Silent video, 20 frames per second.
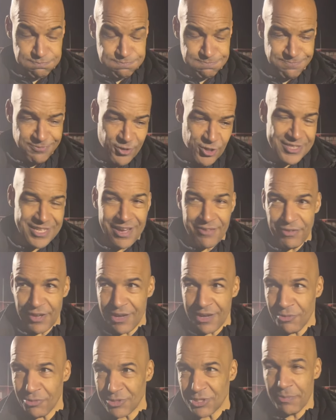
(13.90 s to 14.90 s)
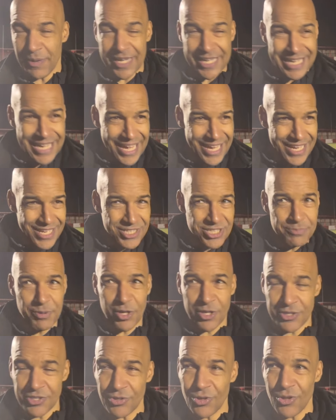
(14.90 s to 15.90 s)
First half hour was a bit cagey,
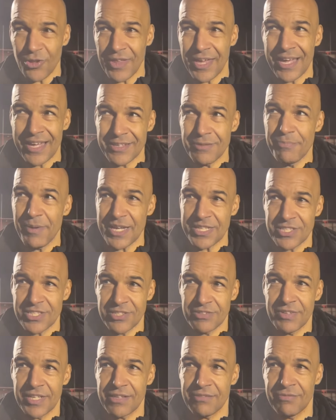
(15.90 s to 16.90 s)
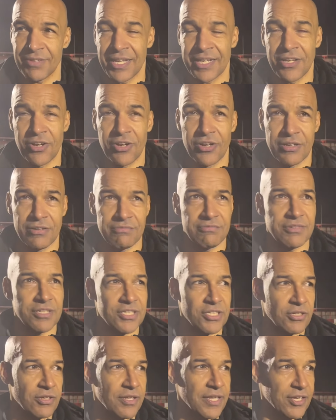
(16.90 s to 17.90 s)
but I thought they had the best of it, and they got,
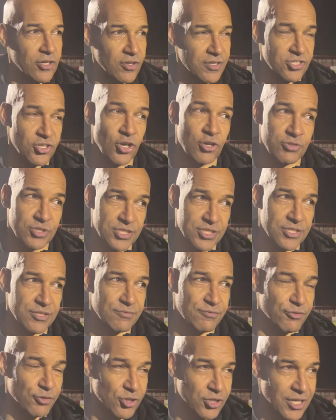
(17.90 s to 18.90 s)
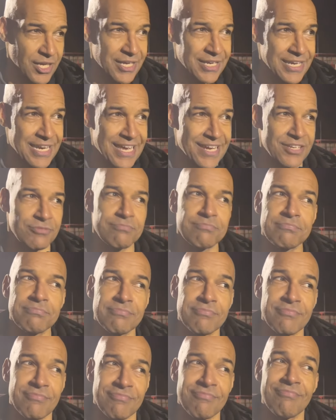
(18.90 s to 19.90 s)
you know, they got their noses in front, and
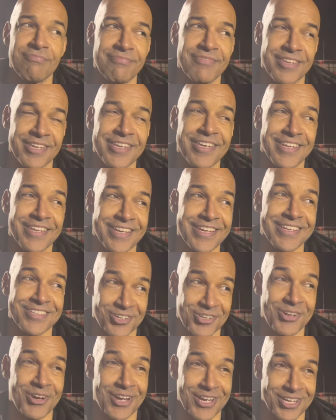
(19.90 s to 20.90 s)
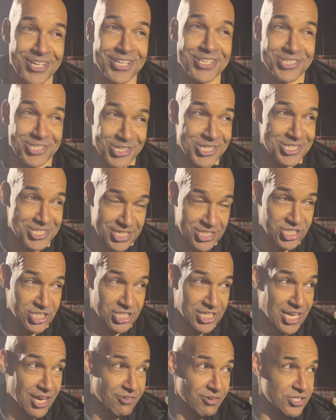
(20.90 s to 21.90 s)
then it's gonna test
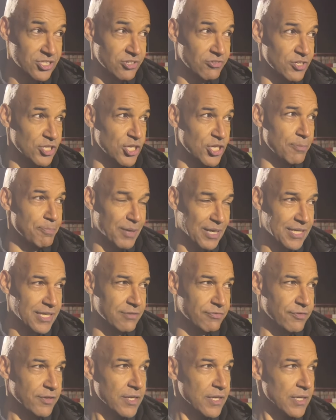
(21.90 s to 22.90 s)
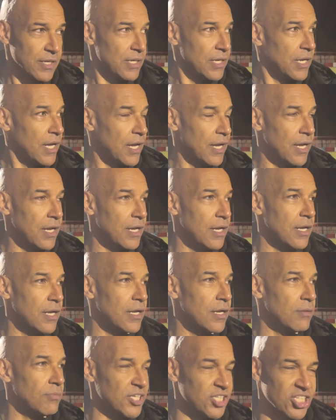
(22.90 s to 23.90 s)
your character and your belief
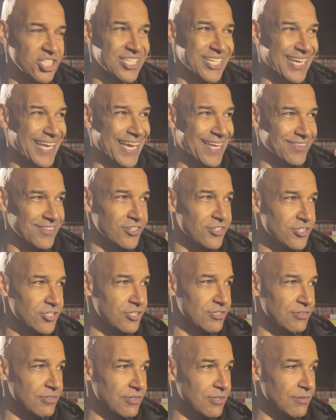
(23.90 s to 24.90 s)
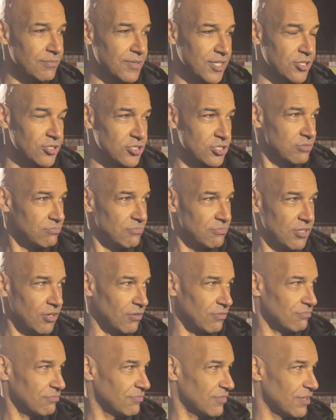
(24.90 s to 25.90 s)
and your togetherness, because
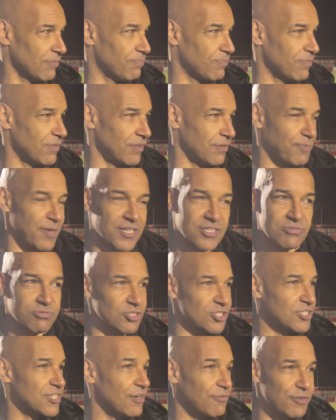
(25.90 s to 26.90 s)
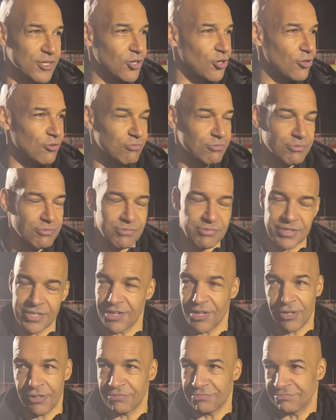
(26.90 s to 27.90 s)
look, the pitch was difficult, you
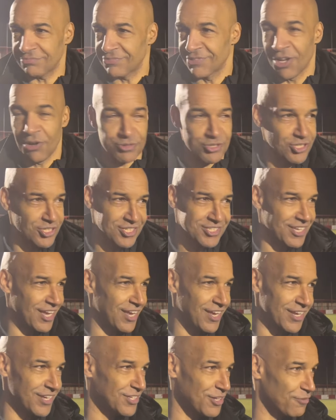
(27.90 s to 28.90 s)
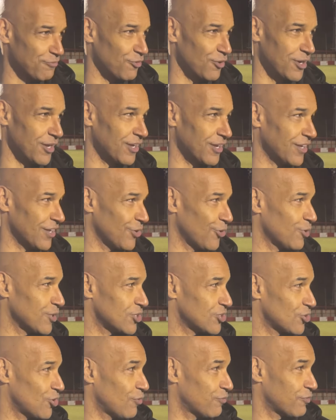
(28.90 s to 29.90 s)
know, no one's gonna say any different, you know,
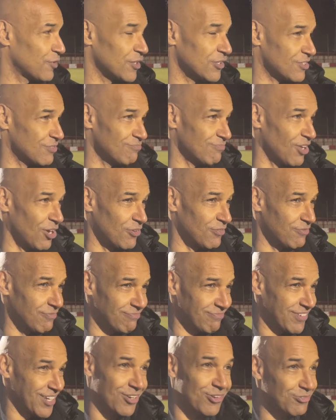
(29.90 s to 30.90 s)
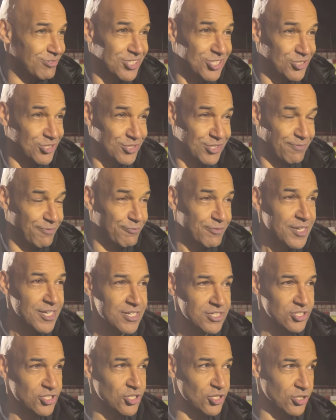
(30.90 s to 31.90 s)
it's tough and it's not, you know, it's just the
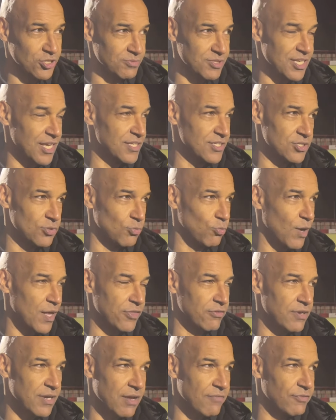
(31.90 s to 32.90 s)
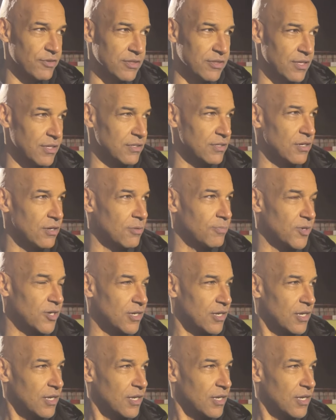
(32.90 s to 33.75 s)
circumstances, weather and everything, you know, but